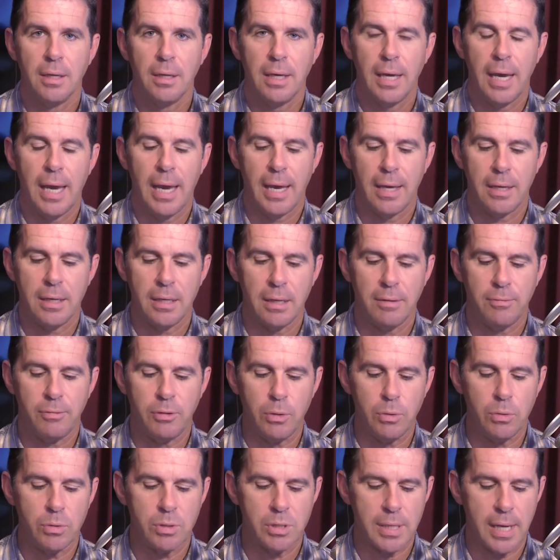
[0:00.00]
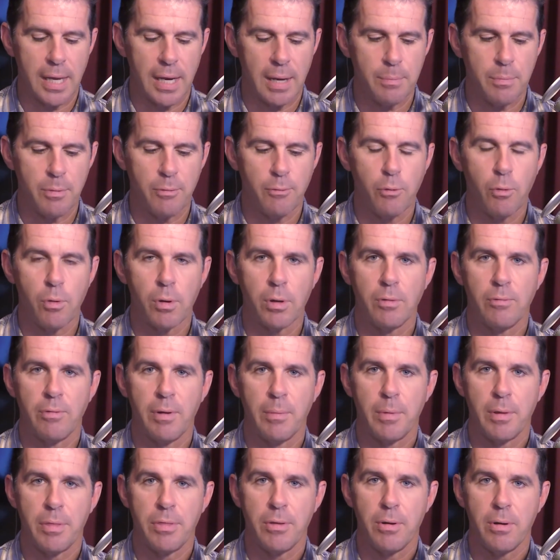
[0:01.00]
And if you sign up before
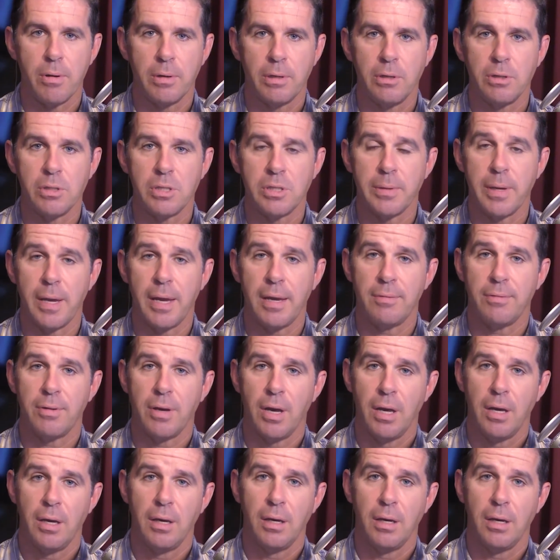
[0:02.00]
November 3rd, you save